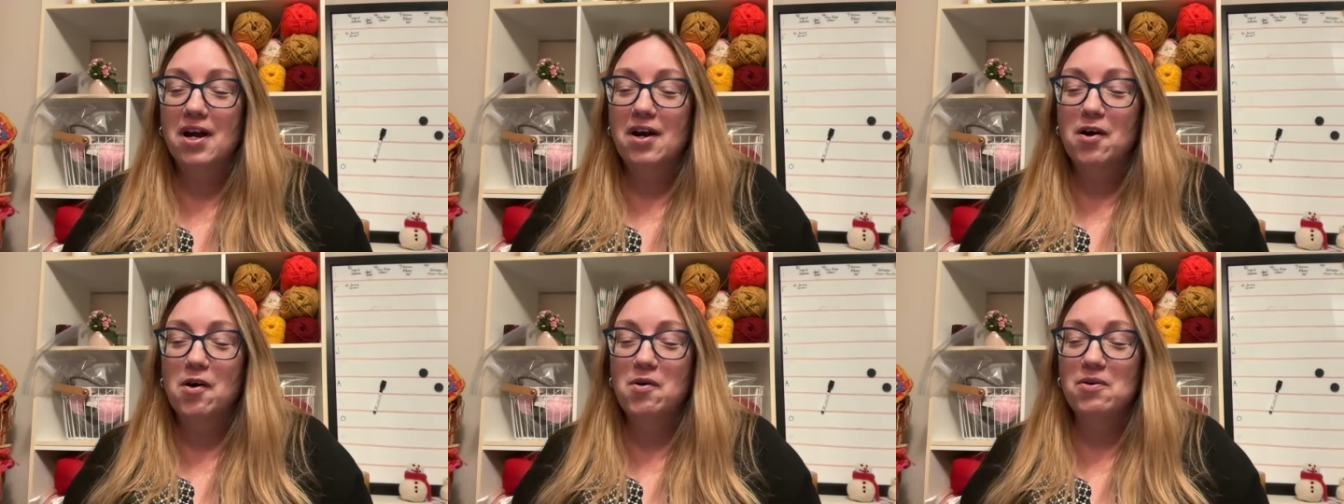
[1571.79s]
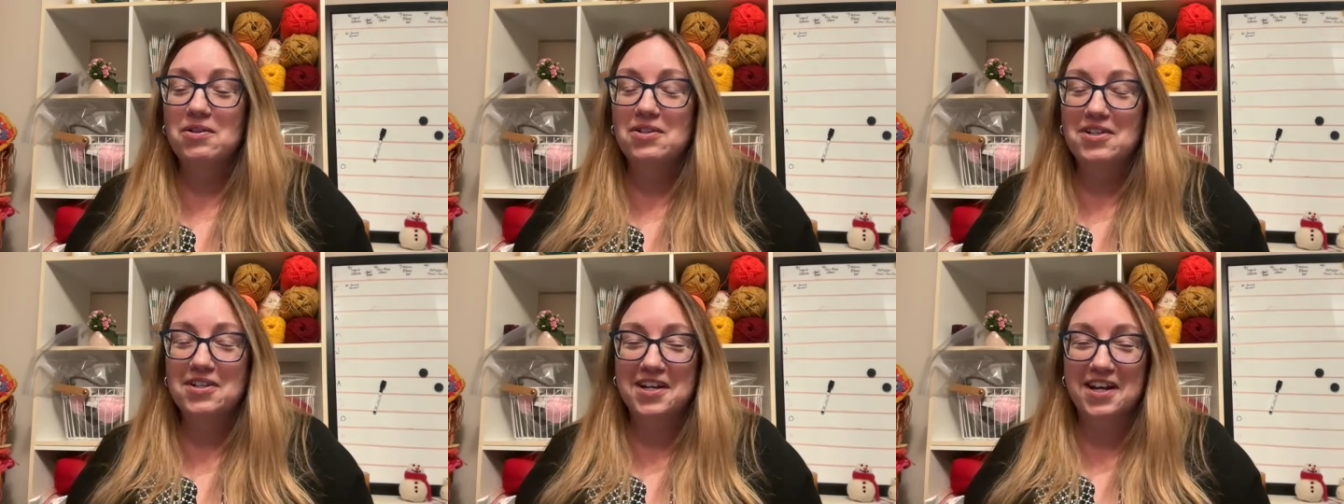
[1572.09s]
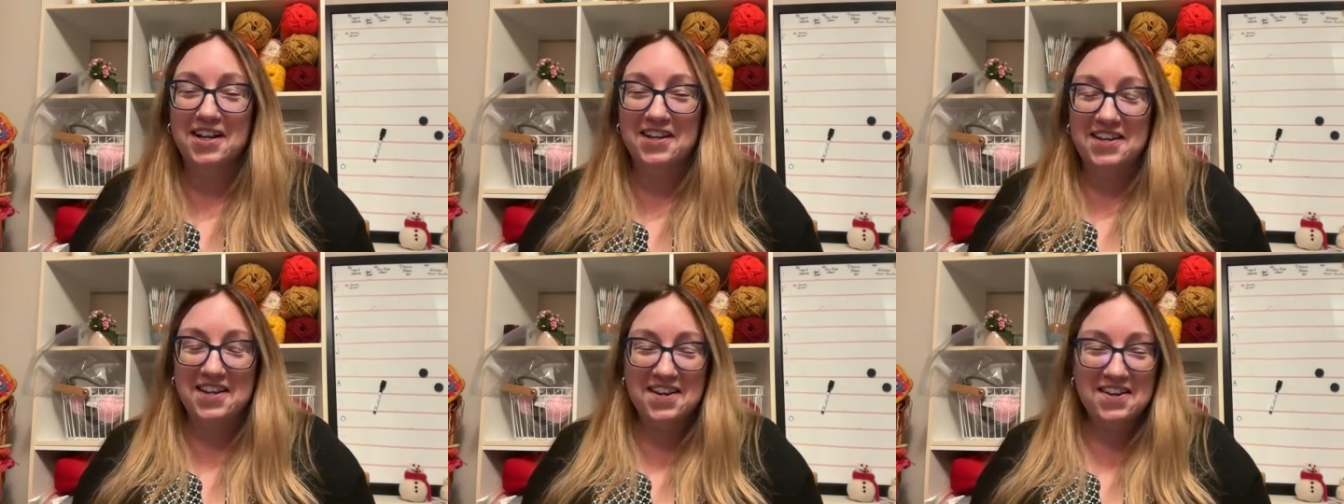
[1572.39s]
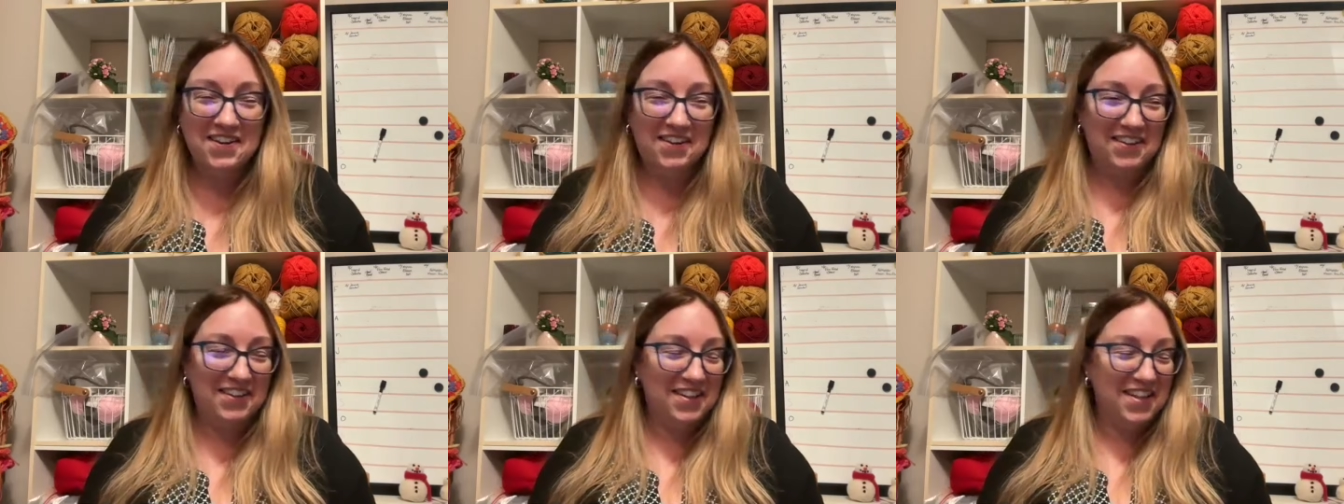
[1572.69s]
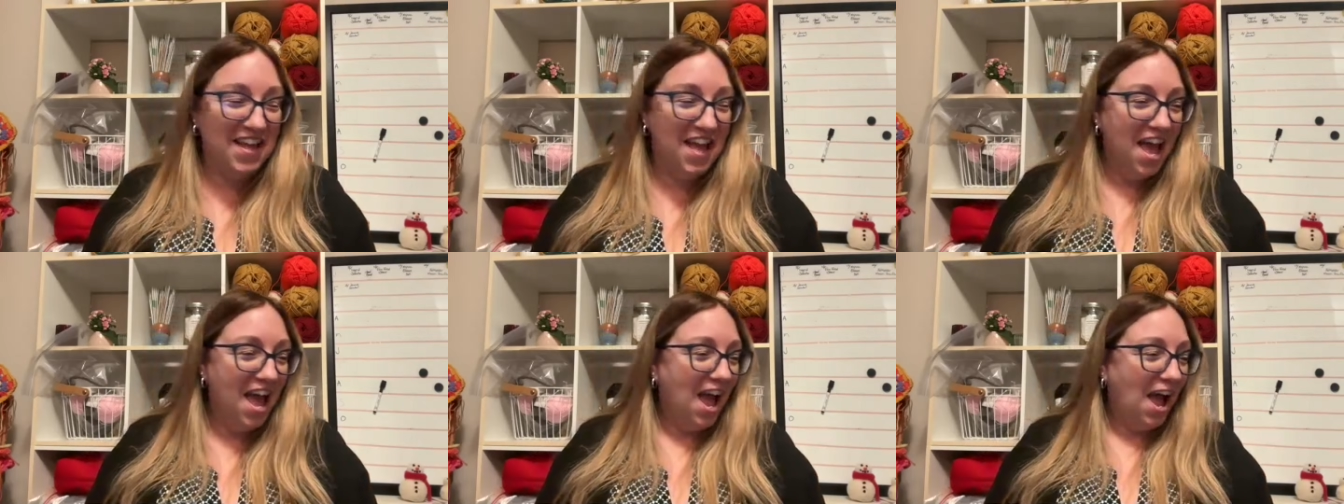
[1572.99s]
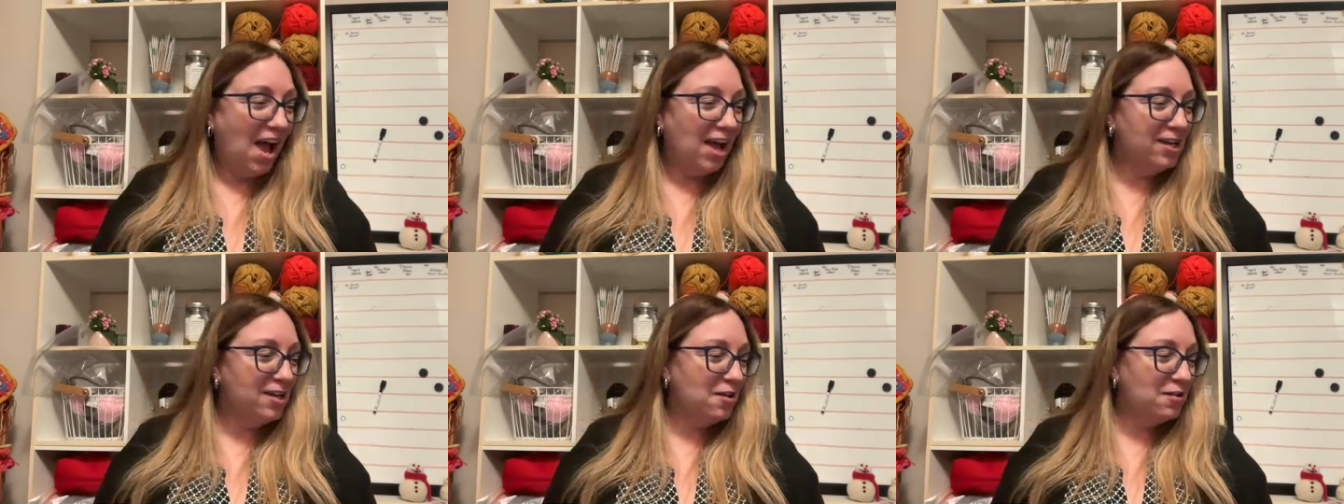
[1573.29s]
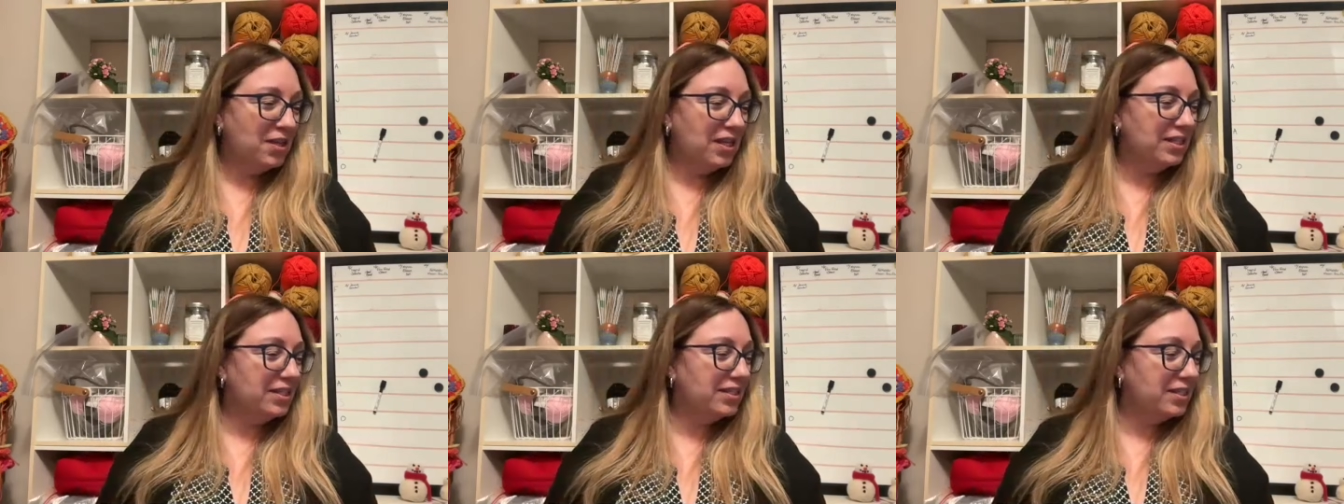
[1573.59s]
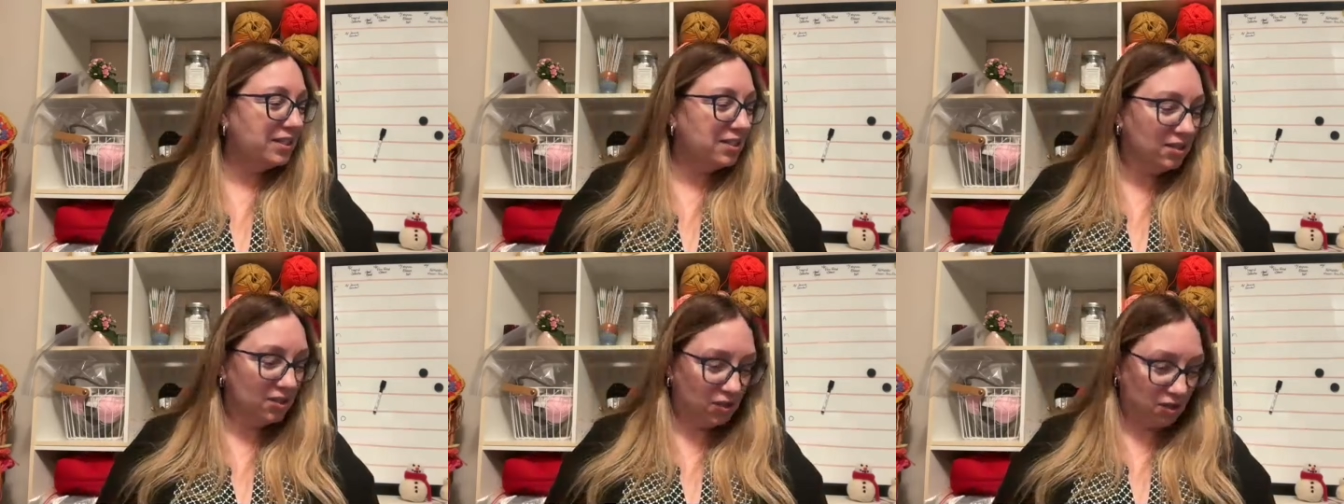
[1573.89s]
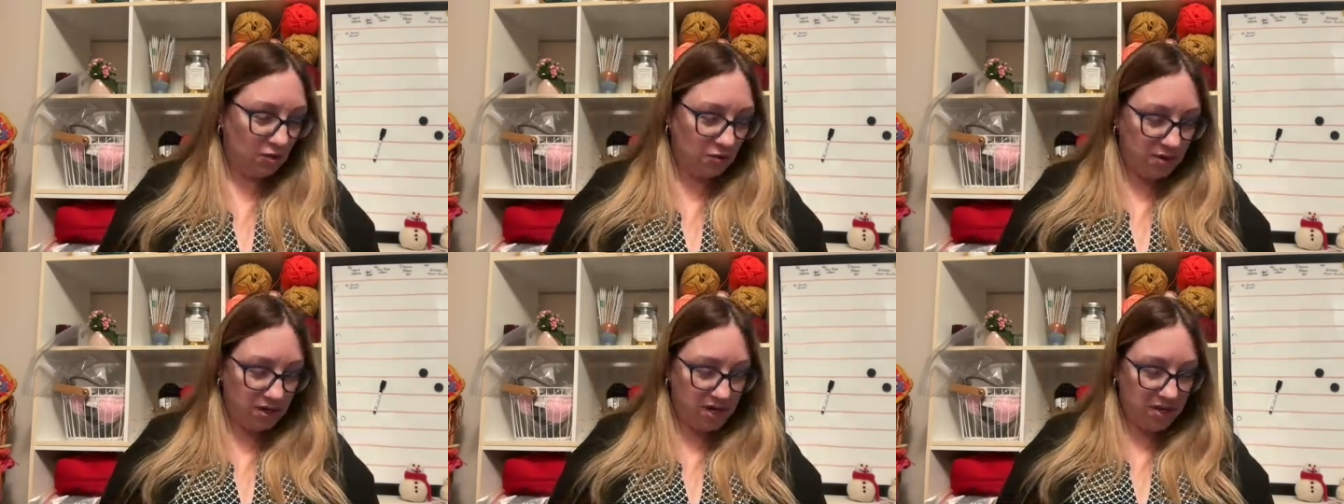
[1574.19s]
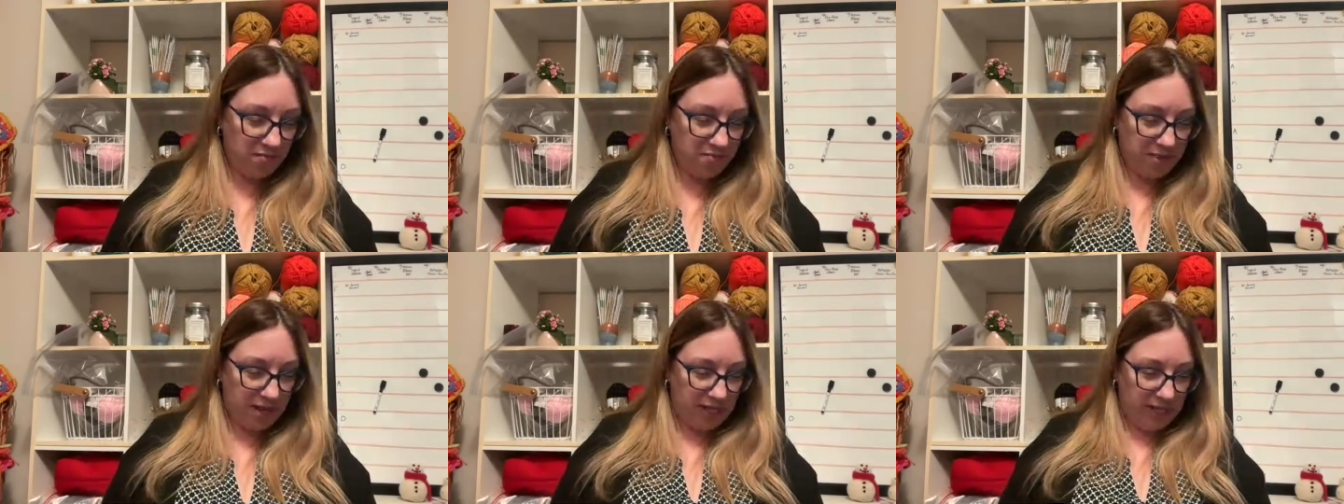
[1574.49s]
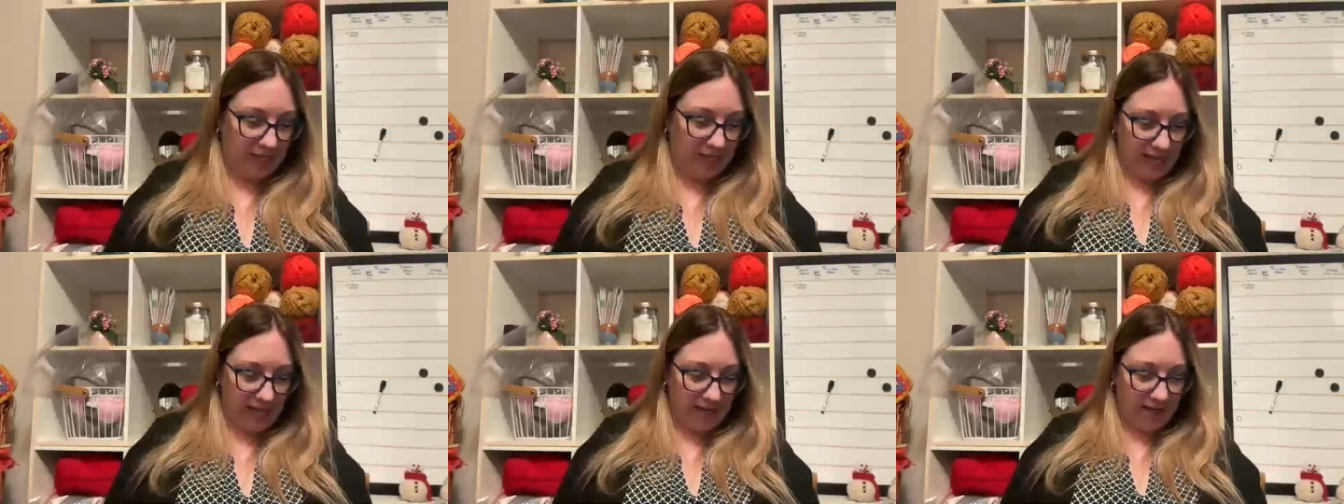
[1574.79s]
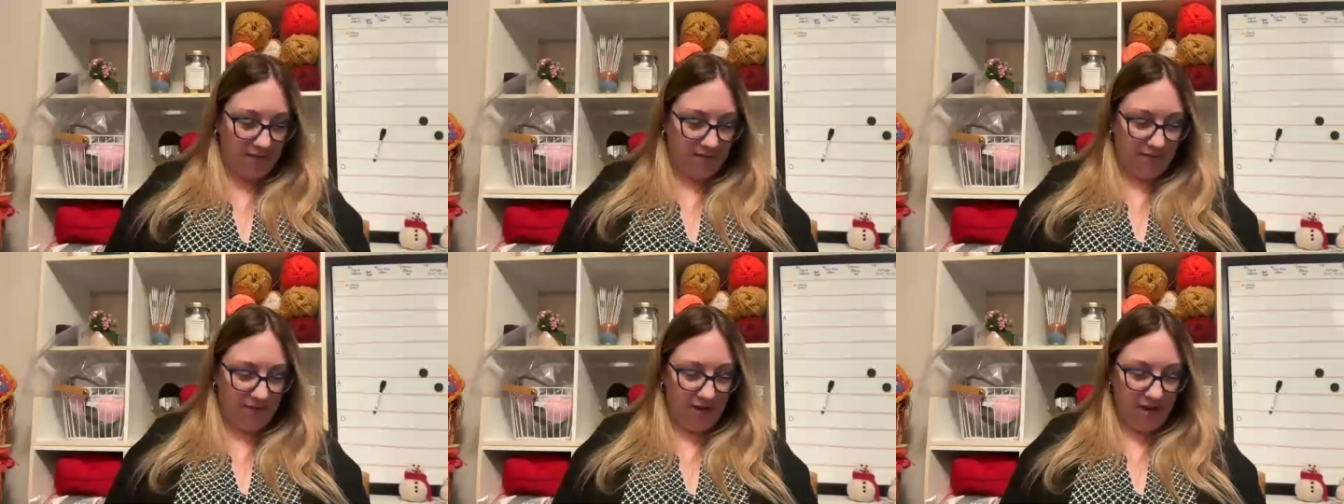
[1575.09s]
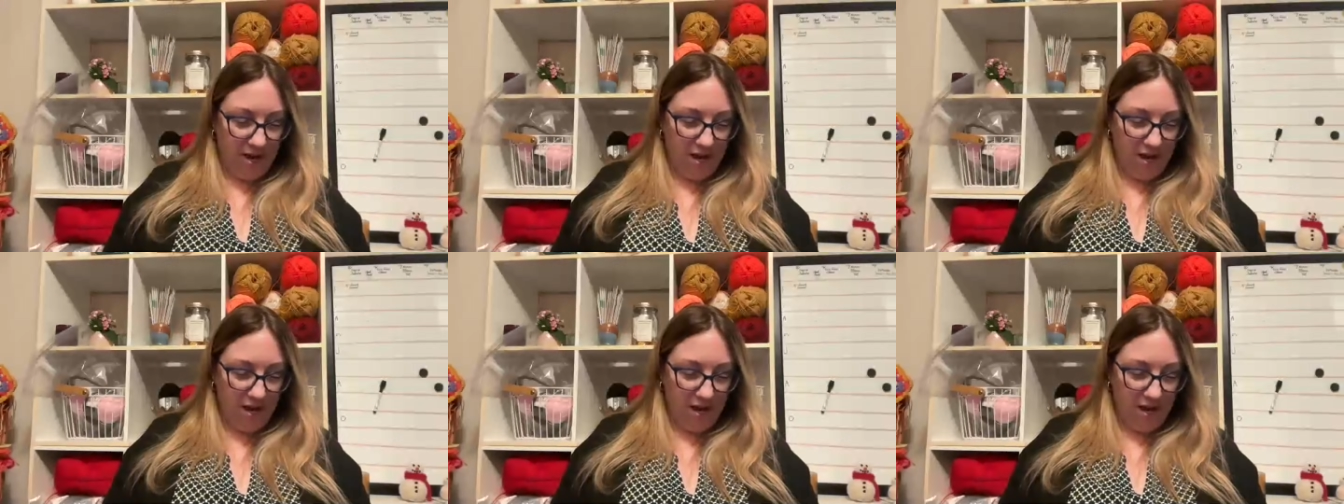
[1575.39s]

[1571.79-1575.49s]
Oh, look, a needle. I know that's the story of my life.